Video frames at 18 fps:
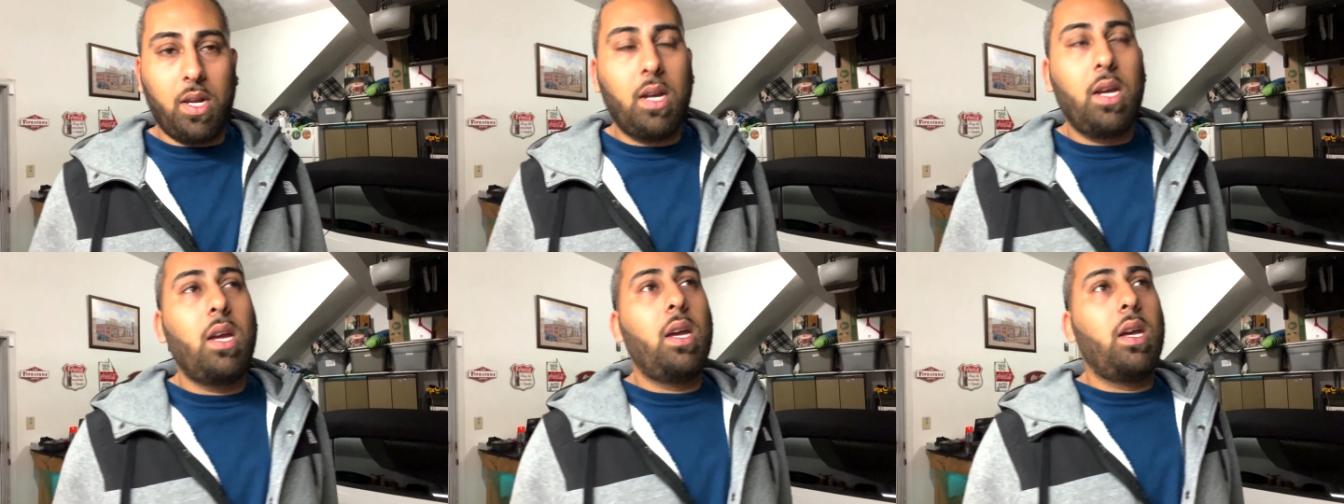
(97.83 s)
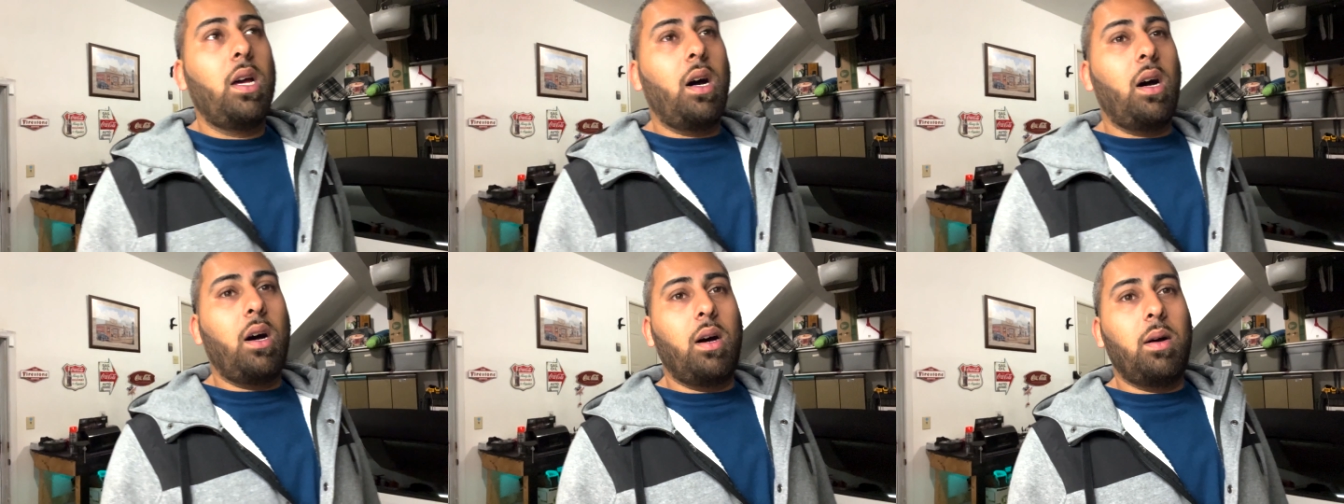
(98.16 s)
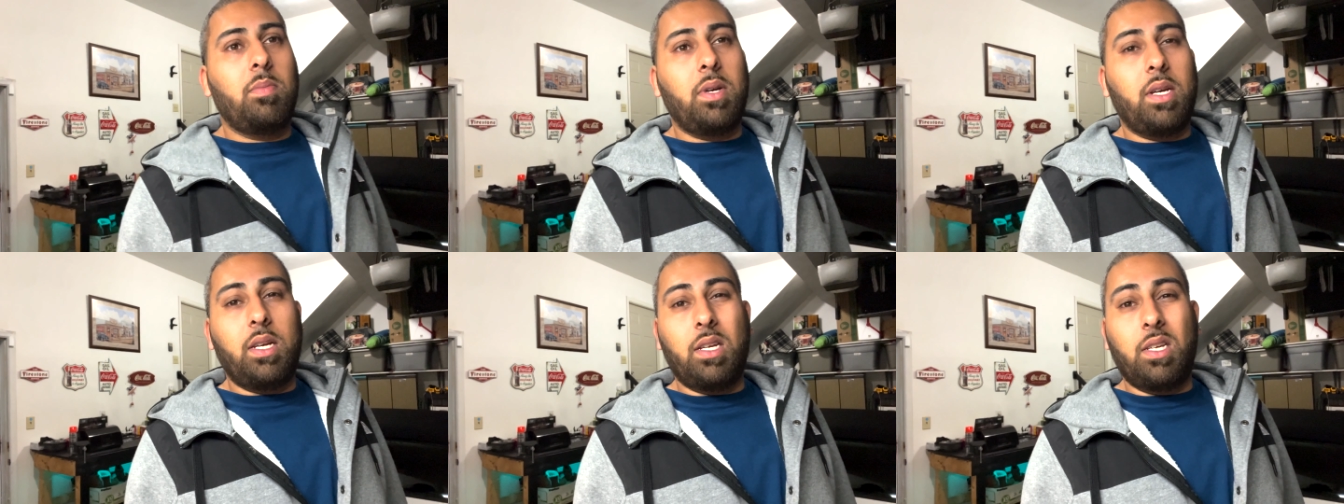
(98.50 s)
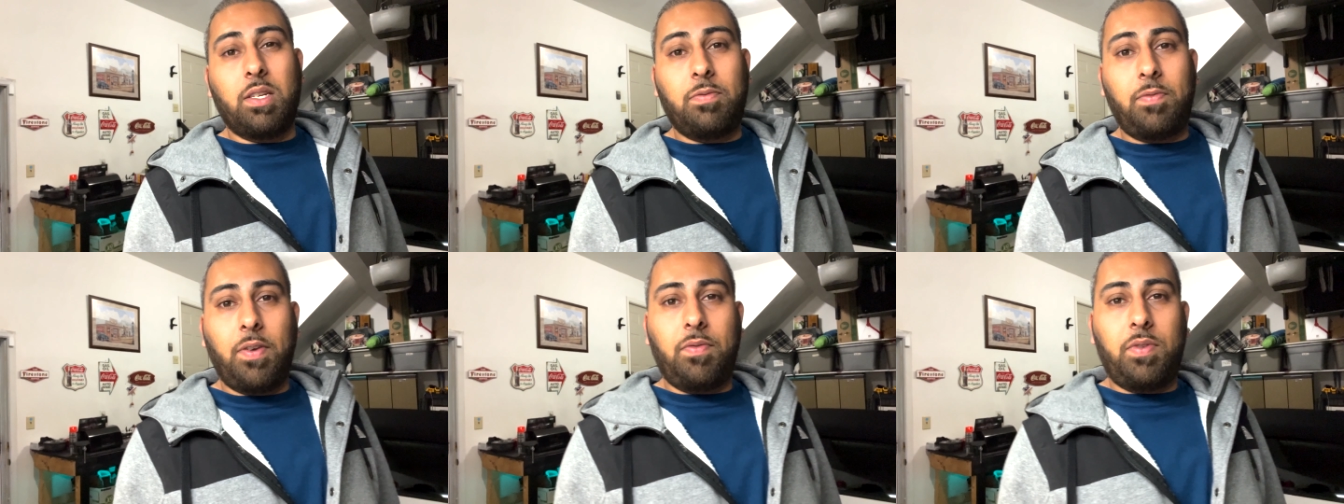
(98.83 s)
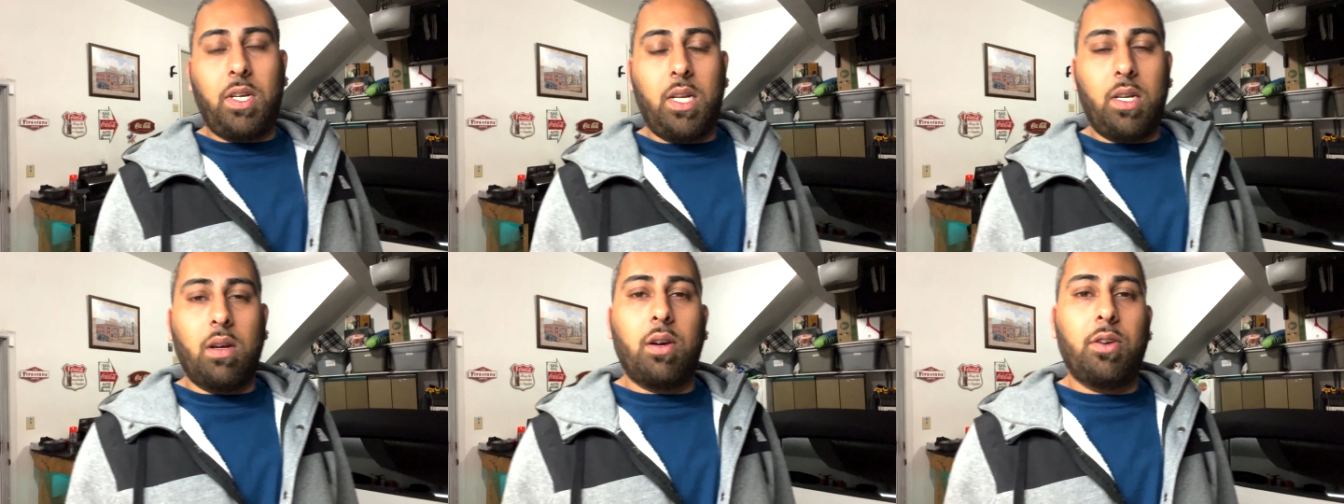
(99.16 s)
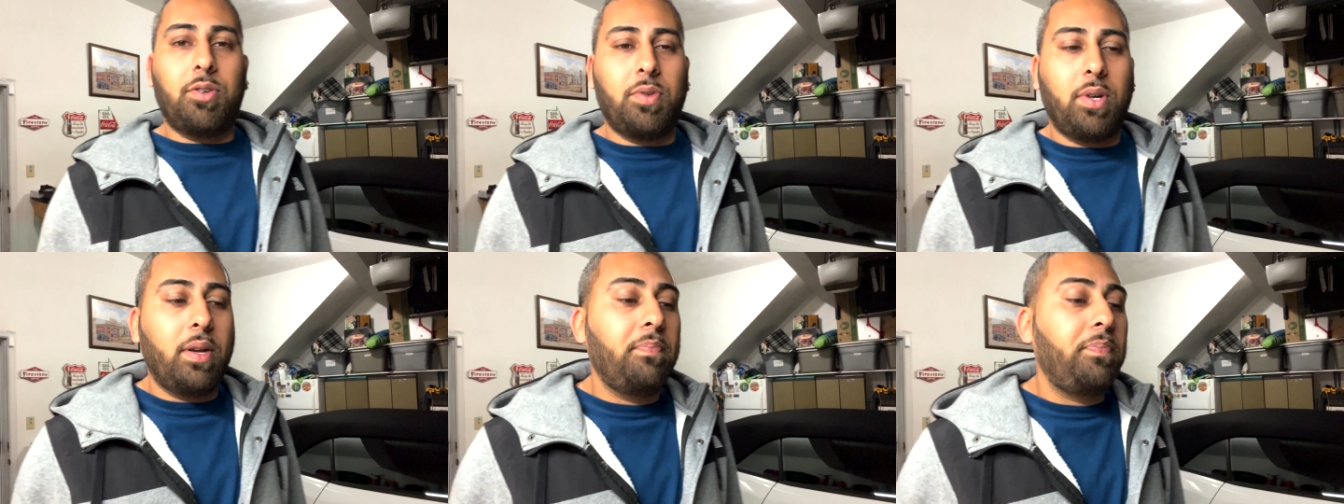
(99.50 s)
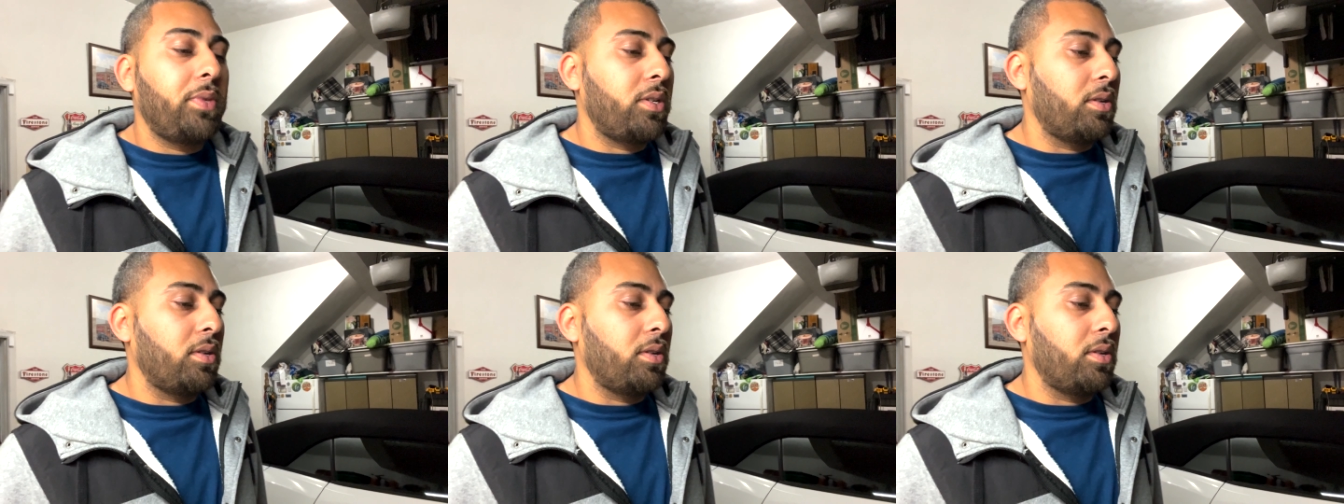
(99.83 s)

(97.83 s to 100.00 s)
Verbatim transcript: it is 1,500.